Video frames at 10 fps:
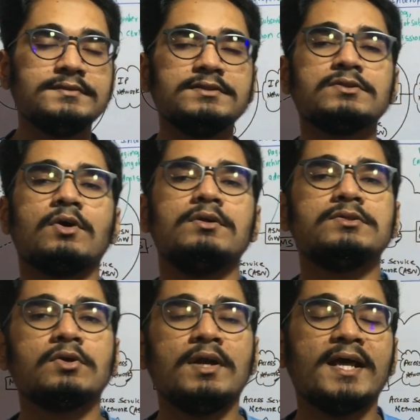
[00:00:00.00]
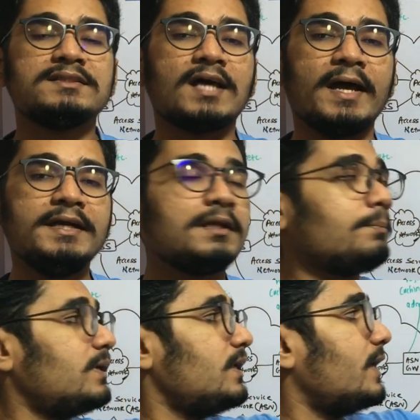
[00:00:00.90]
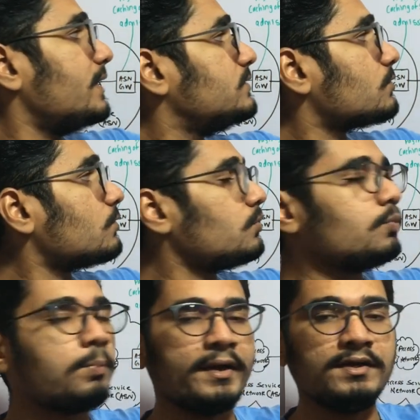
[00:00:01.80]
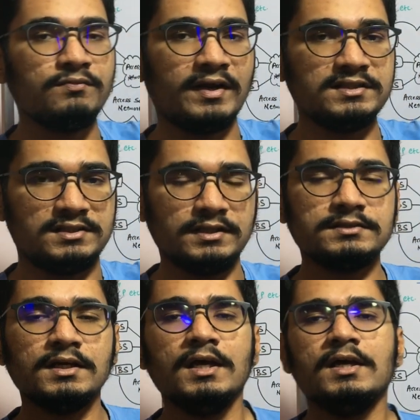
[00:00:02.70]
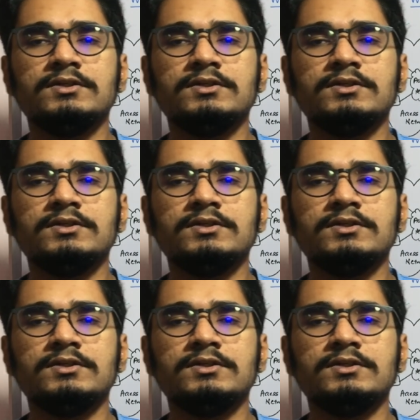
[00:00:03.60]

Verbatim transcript: which is also called as I triple E eight oh two point one six.